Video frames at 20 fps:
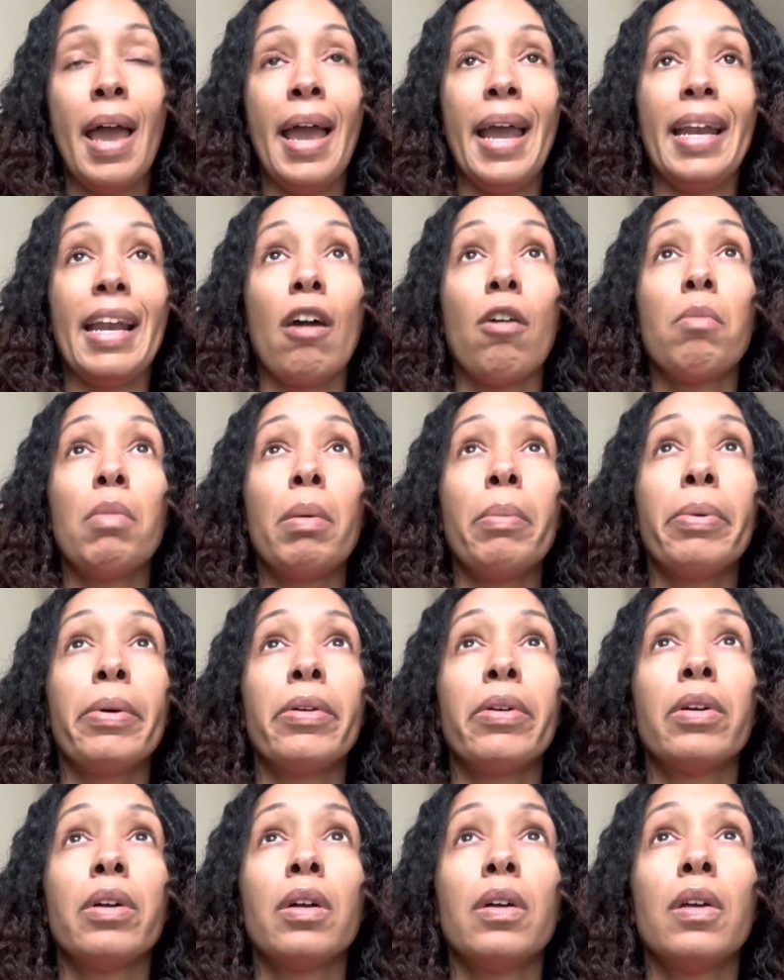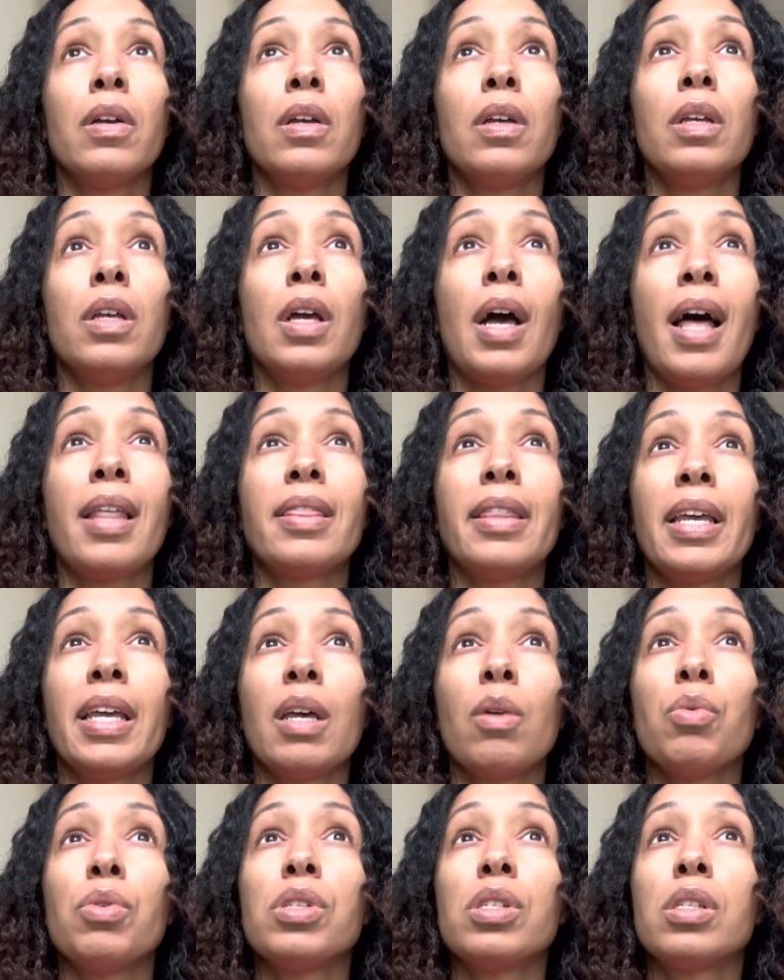And I remember I think
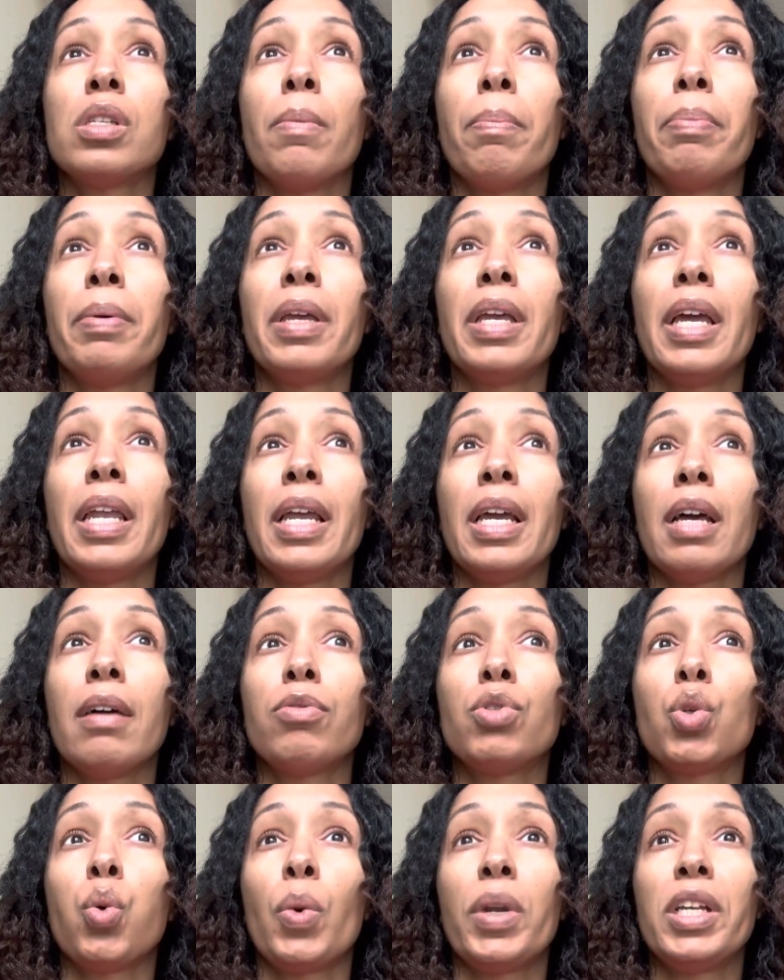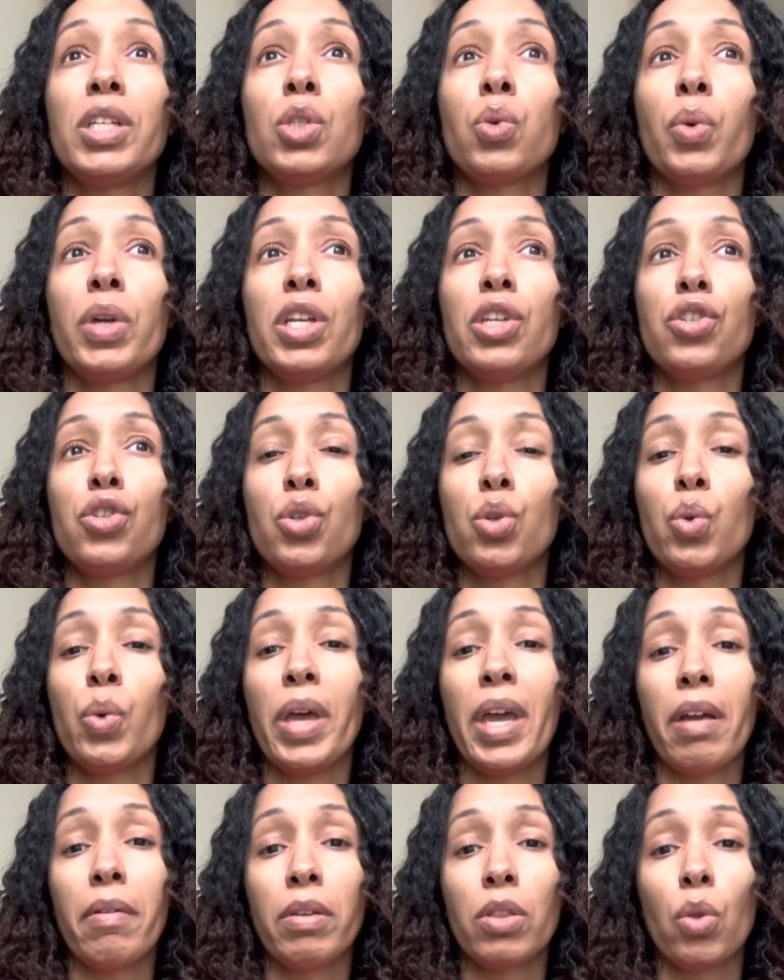it was the beginning of 2022
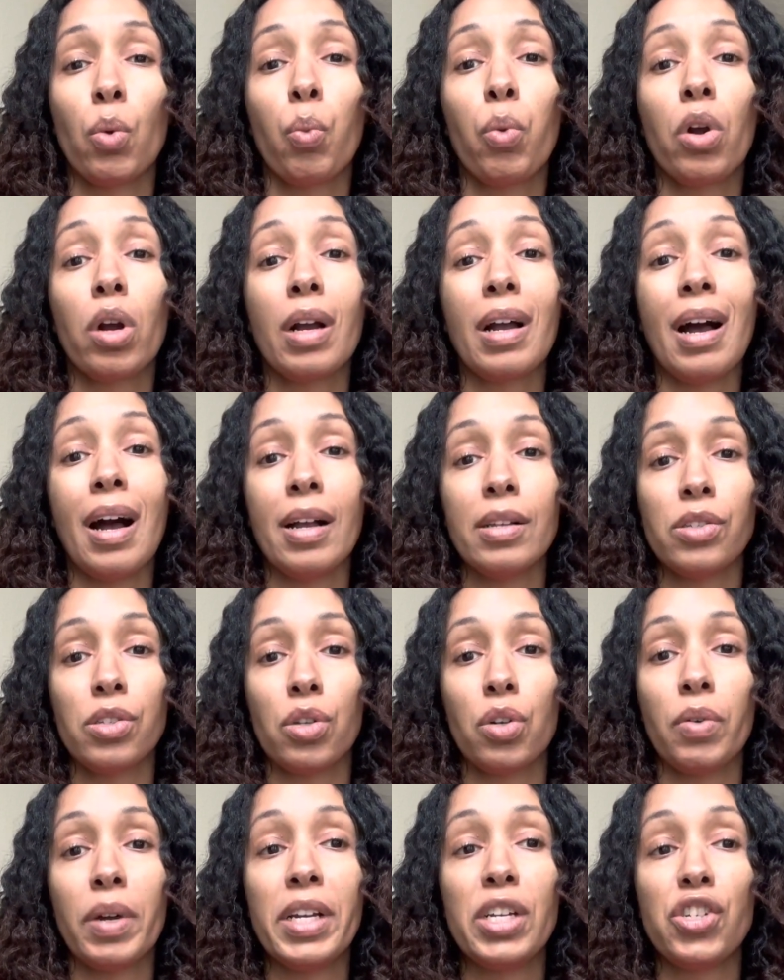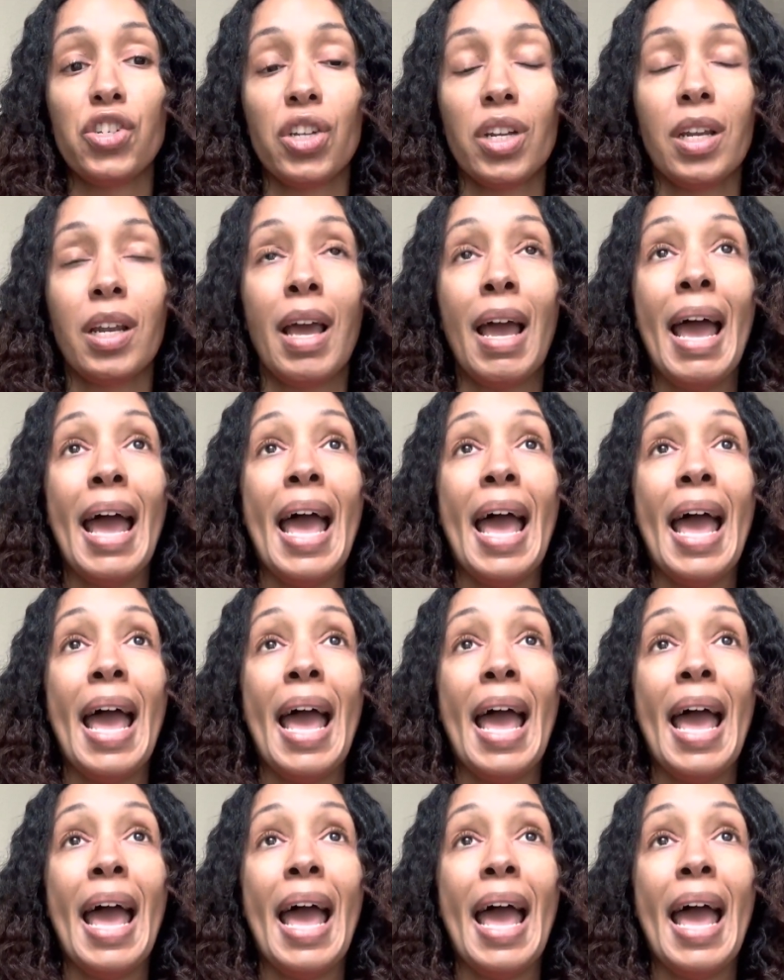hearing the word consecration.